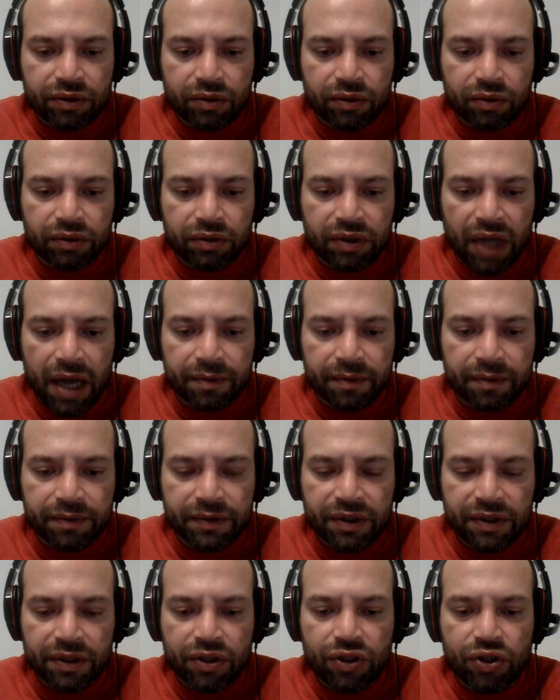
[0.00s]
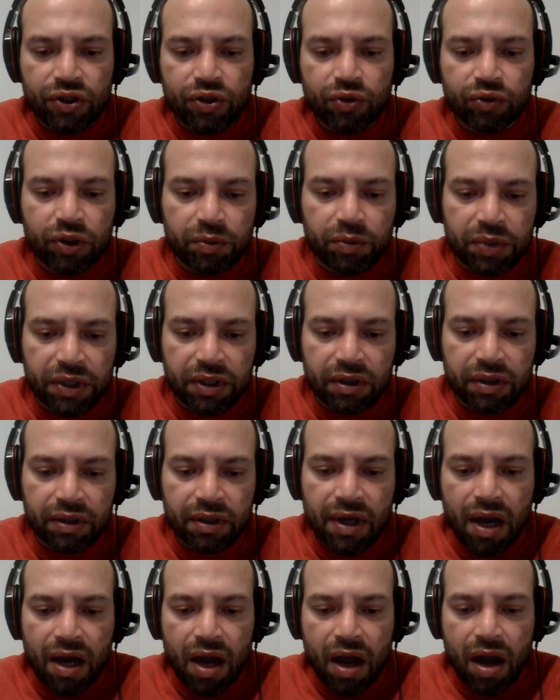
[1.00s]
two types: UTP,
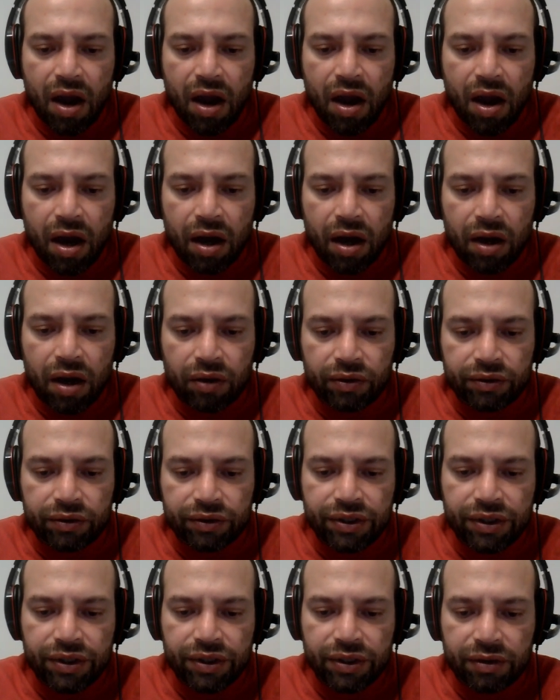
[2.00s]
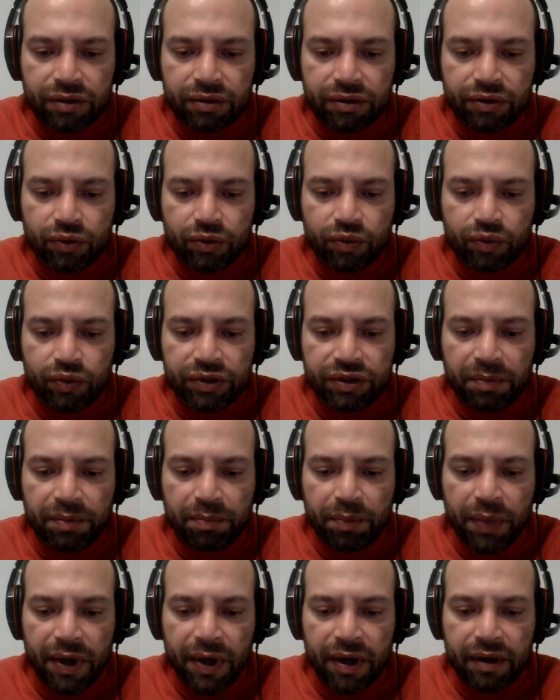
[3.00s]
on-shield twisted
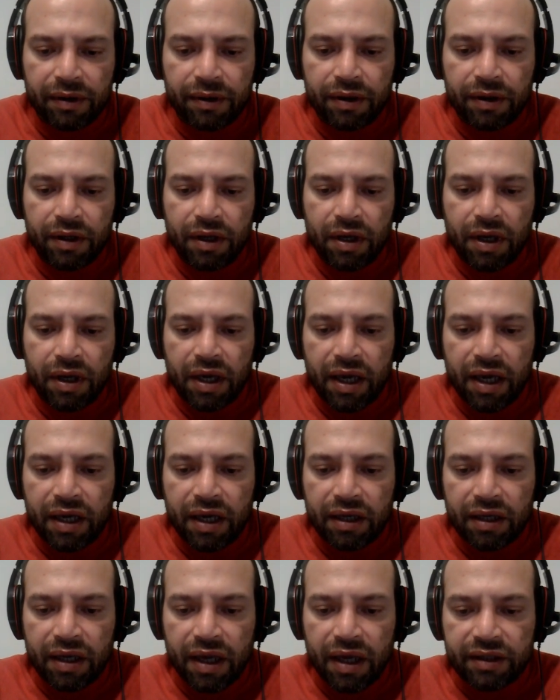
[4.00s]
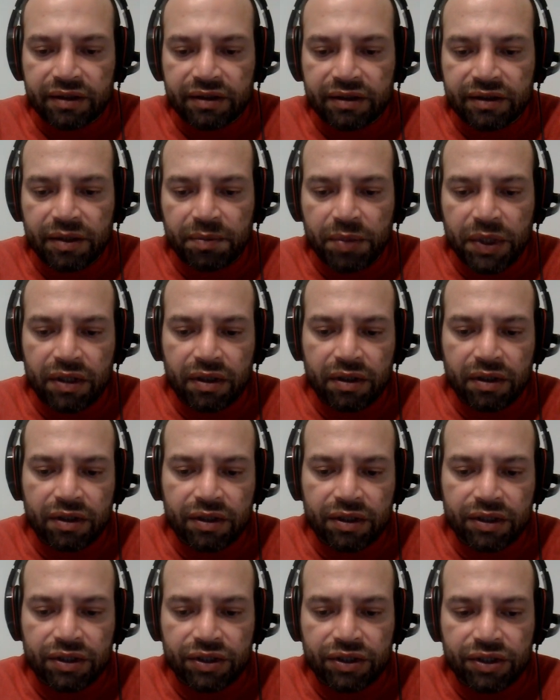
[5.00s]
pair, and STP,
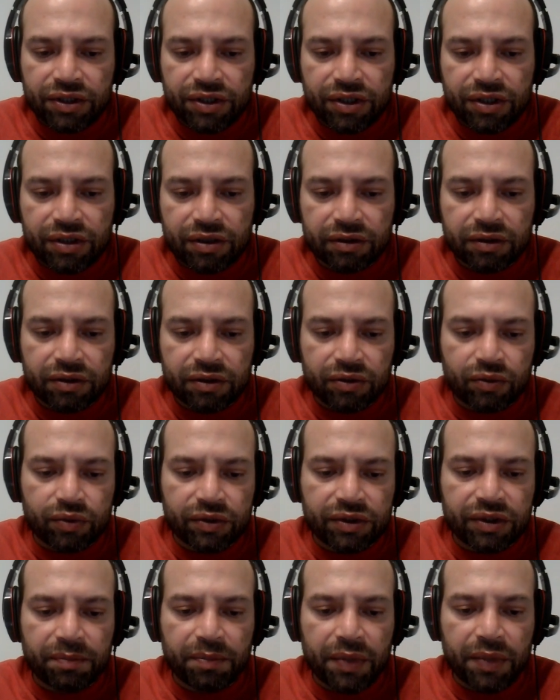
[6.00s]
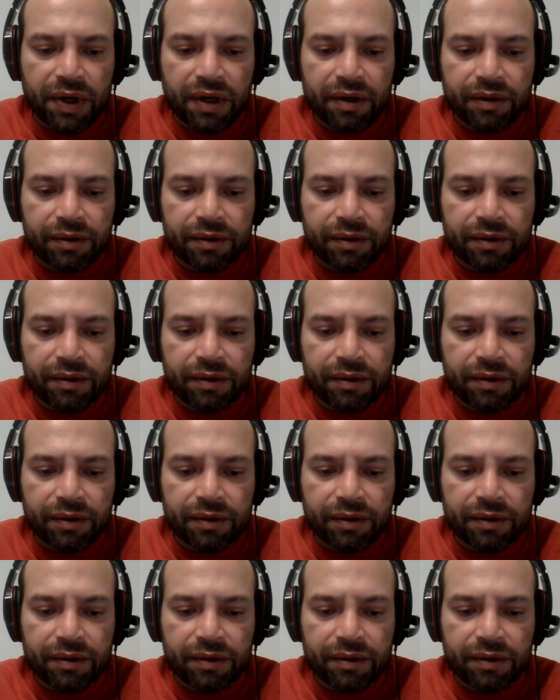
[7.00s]
shield twisted pair.